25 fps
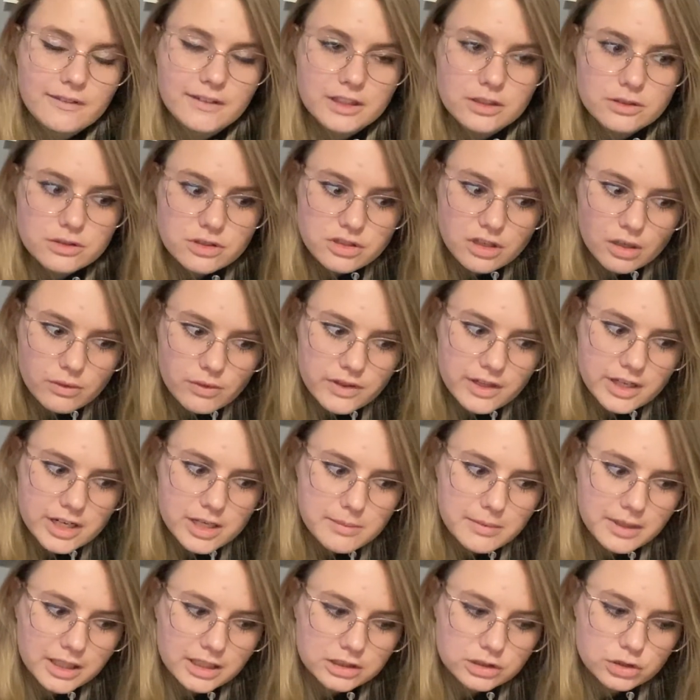If I don't start with any
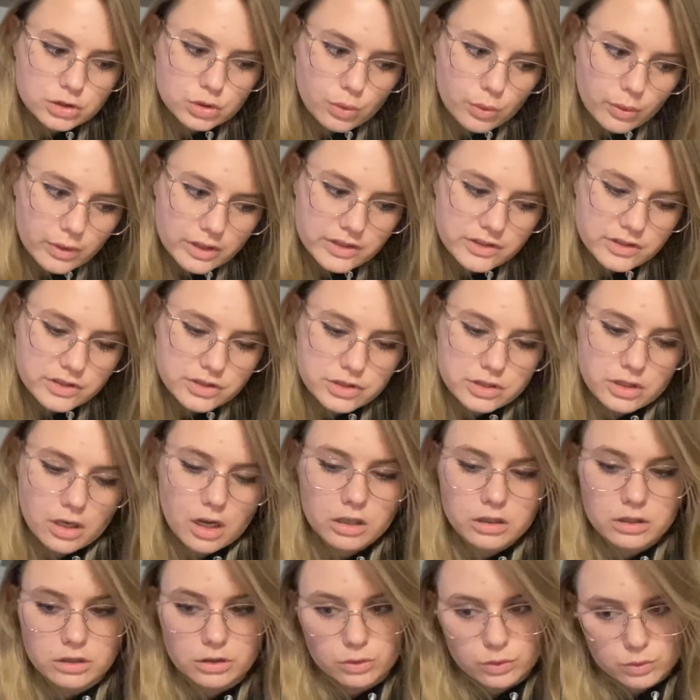of my choice
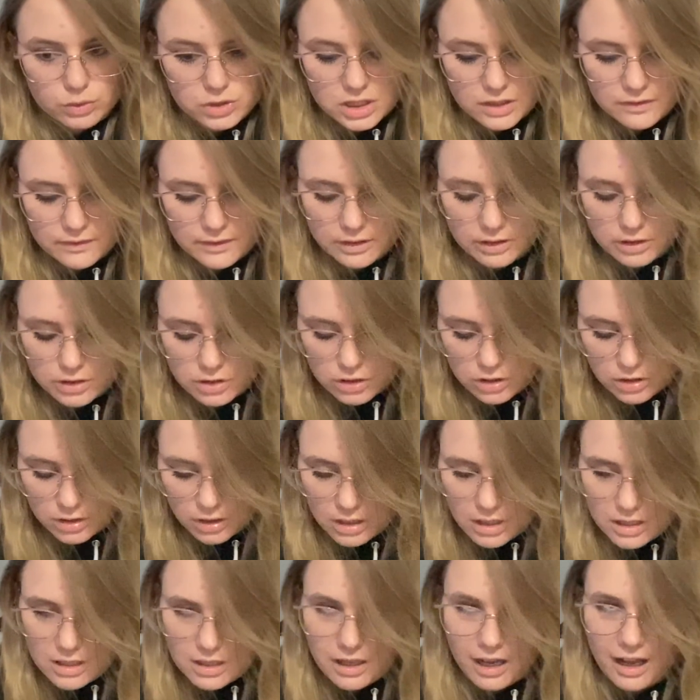Jock or Uchi
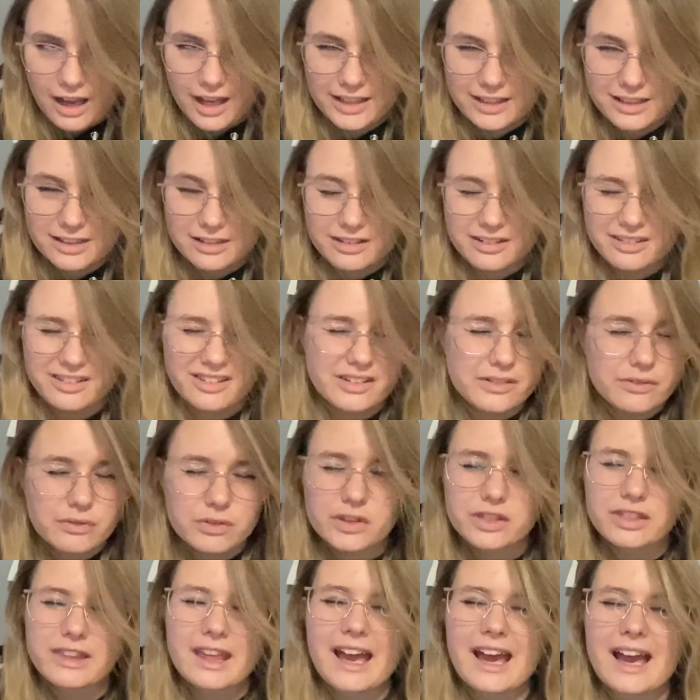villager, I can live
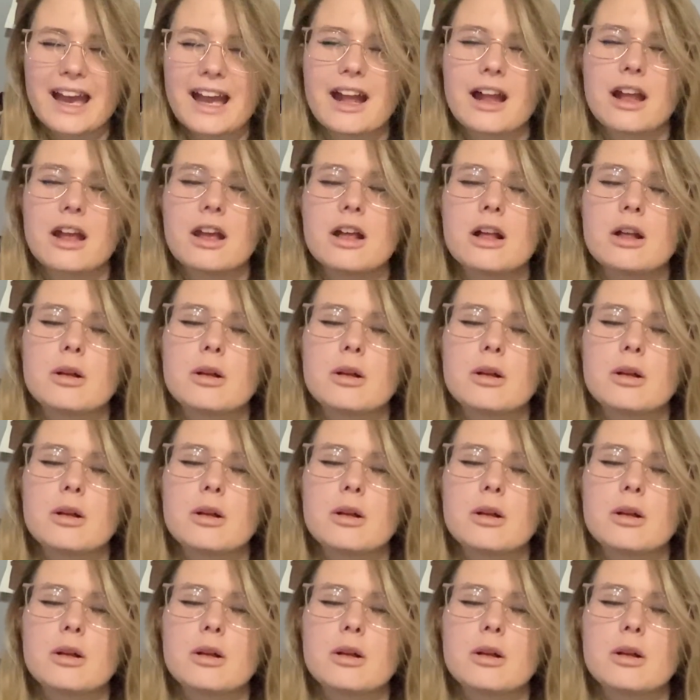with that,